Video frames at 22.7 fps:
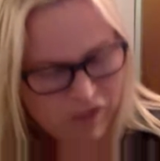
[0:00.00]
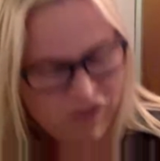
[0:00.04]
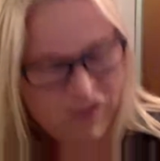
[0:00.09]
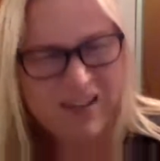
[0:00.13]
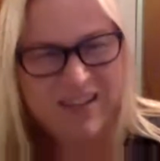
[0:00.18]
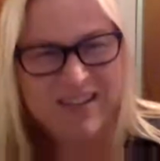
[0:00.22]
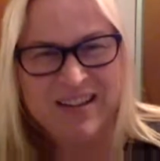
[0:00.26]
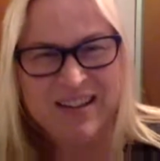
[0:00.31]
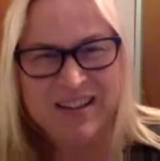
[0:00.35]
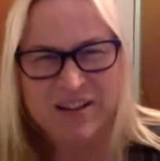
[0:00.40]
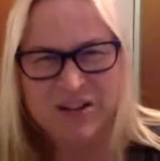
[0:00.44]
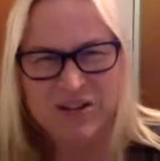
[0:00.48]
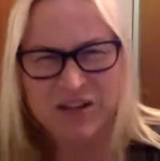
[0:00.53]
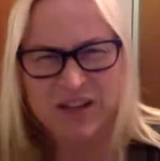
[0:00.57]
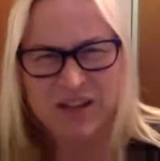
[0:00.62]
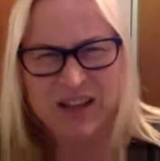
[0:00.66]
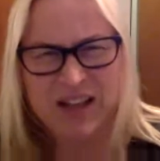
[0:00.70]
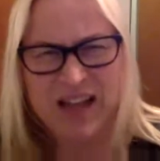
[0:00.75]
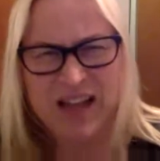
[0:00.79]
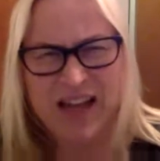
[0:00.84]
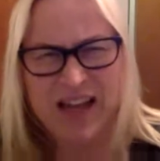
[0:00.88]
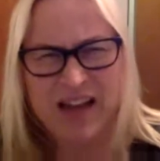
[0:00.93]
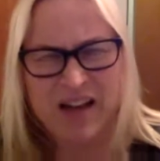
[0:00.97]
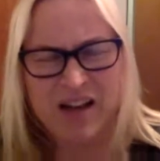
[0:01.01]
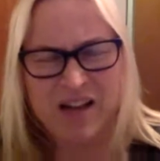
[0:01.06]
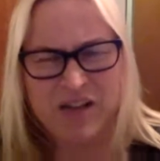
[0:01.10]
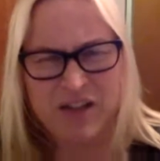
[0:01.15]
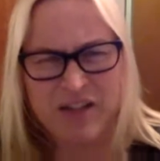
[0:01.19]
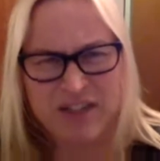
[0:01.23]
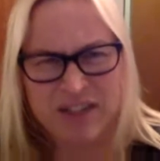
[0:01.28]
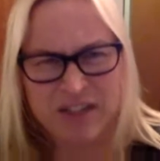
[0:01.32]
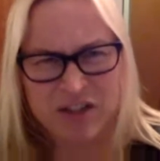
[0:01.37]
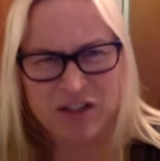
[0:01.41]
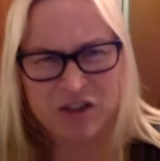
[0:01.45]
feels like there's a lot of
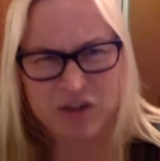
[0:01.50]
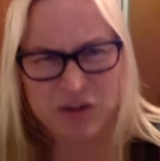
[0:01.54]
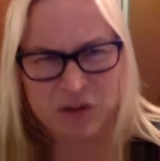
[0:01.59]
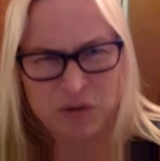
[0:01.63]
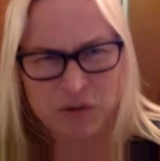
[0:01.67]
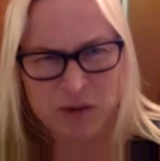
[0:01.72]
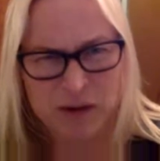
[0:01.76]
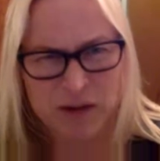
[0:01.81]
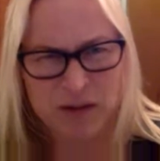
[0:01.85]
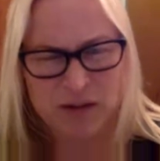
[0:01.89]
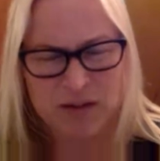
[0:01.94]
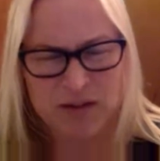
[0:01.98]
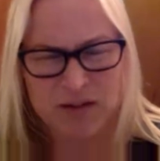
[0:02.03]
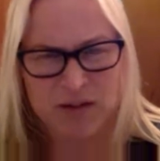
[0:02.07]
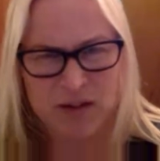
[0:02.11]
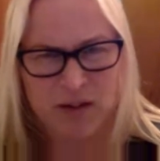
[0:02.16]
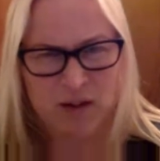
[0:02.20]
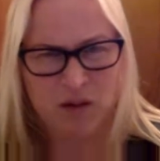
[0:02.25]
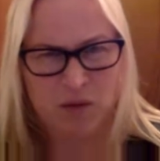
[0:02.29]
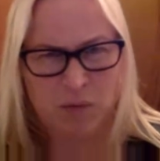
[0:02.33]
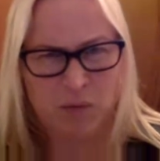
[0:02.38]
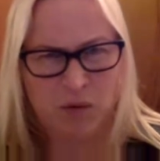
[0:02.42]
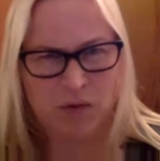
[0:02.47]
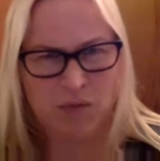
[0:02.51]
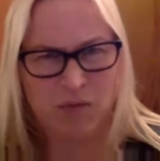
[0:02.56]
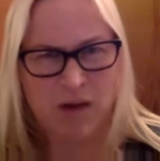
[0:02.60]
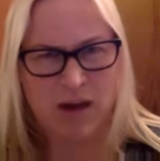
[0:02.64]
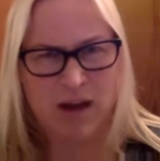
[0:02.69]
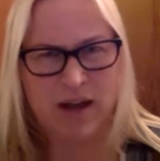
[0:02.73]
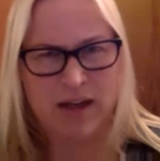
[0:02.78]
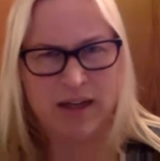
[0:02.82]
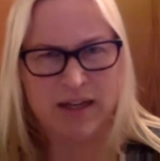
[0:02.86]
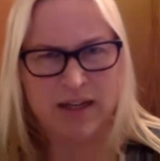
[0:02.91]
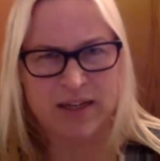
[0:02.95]
addiction around this other one,
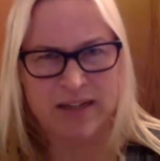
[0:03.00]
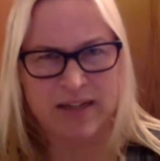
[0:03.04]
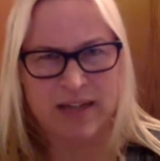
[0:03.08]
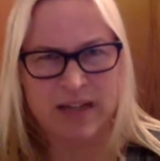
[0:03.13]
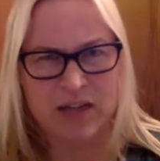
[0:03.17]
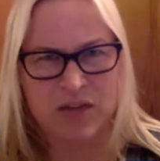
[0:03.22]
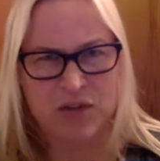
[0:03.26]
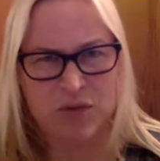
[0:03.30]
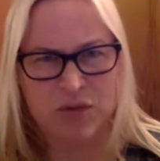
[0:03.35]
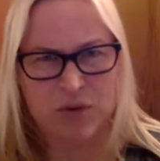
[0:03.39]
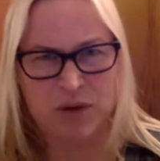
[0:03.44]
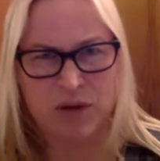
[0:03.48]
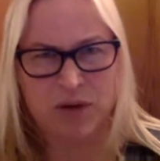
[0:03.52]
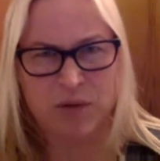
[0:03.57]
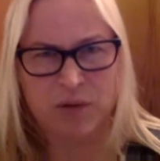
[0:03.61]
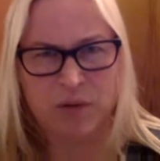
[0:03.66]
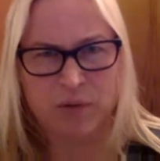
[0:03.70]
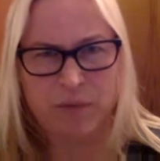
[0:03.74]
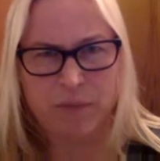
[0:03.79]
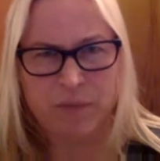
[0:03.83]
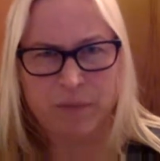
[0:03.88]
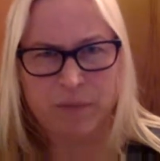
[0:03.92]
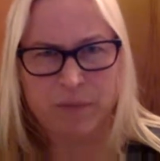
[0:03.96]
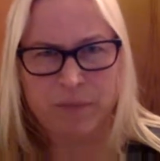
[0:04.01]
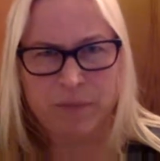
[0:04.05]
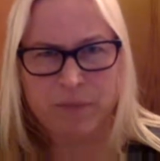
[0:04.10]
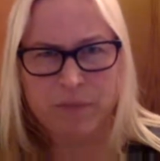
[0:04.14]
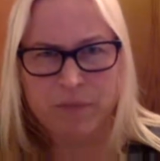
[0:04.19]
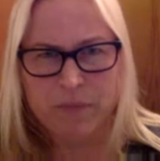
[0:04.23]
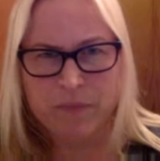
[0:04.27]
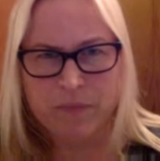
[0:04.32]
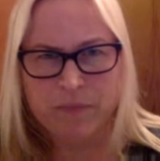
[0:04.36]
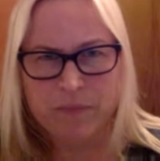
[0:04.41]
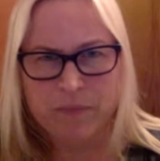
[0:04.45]
Ronnie. Is that true?
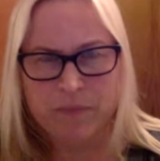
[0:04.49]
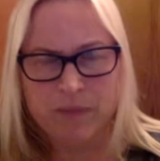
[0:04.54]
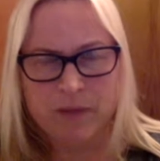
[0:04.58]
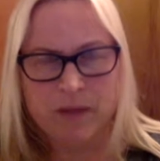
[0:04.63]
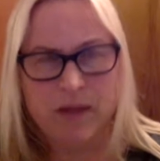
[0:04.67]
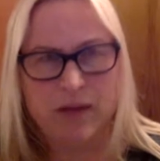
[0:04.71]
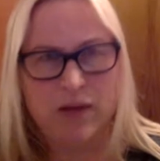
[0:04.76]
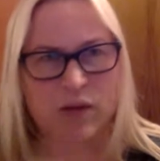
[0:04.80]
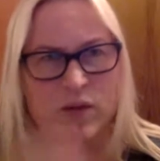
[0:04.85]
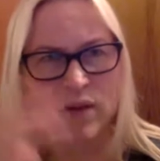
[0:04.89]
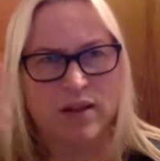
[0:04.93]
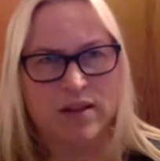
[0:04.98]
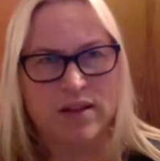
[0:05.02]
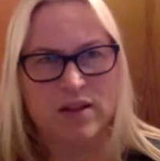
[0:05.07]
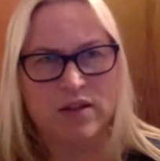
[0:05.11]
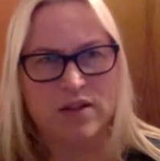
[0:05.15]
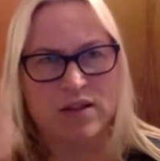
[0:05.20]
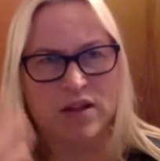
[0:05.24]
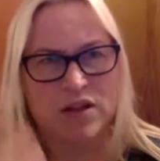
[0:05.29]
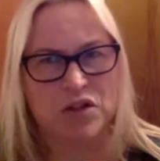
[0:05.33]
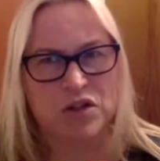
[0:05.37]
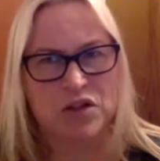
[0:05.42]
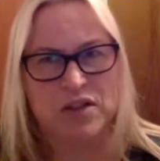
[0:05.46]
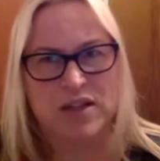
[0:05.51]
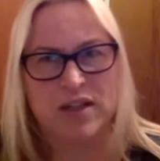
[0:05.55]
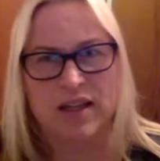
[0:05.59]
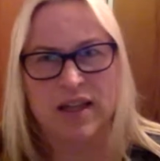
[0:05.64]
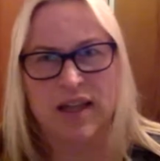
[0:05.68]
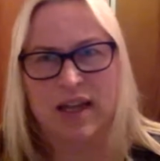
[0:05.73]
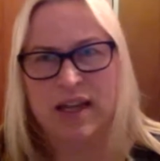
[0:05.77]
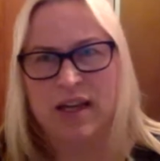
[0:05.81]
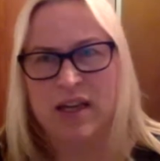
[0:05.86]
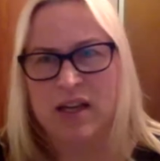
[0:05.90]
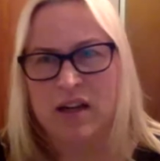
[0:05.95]
I know that there's such a
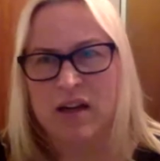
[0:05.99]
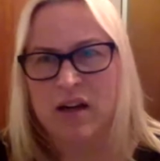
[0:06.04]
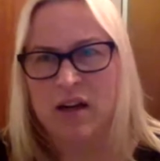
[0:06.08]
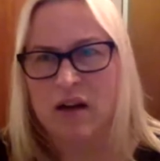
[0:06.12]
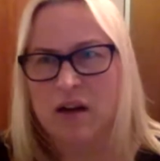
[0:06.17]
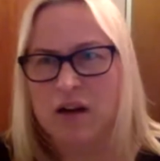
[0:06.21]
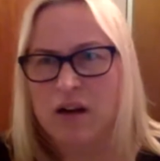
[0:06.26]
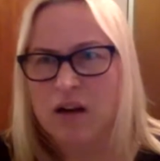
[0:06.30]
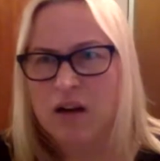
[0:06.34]
delay here.